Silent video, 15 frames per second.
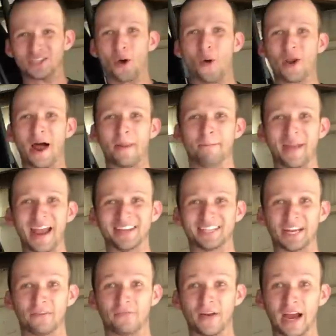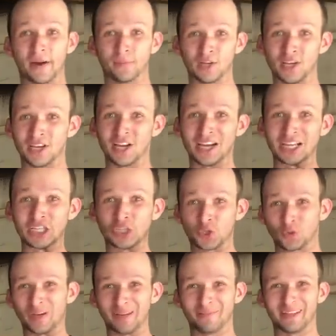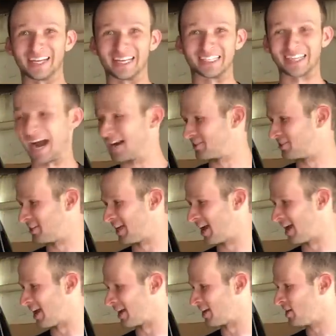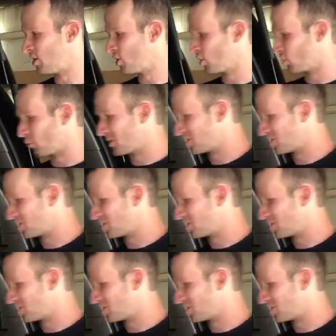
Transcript: going on, Basshead family? Extremely excited today. We